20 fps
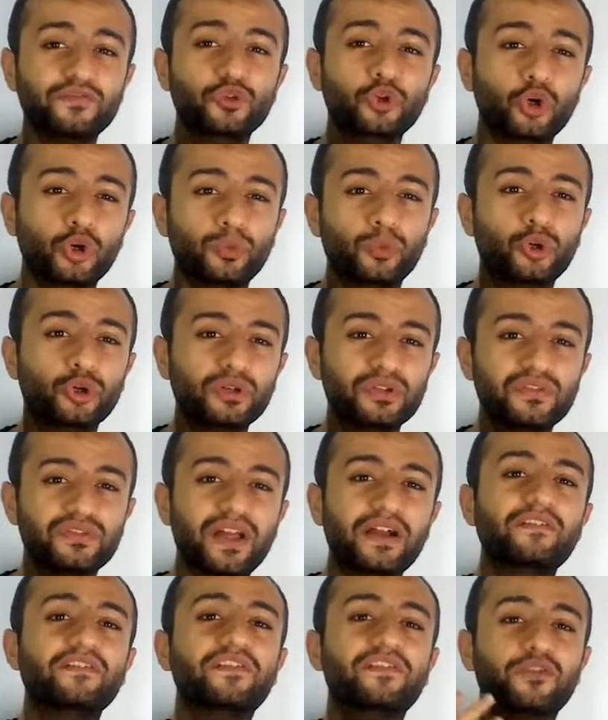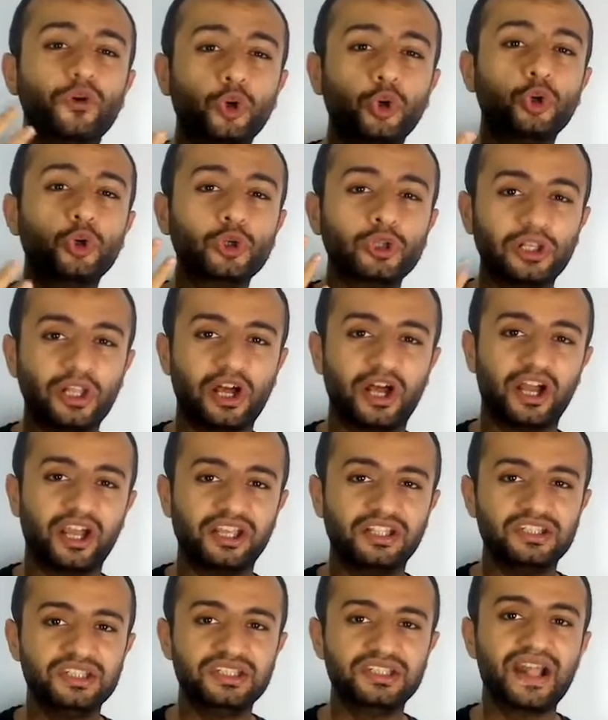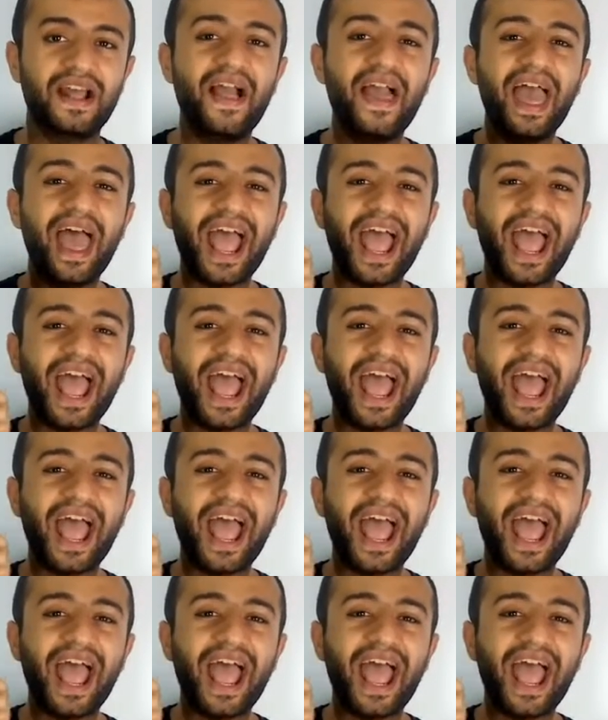no more than 4 lines,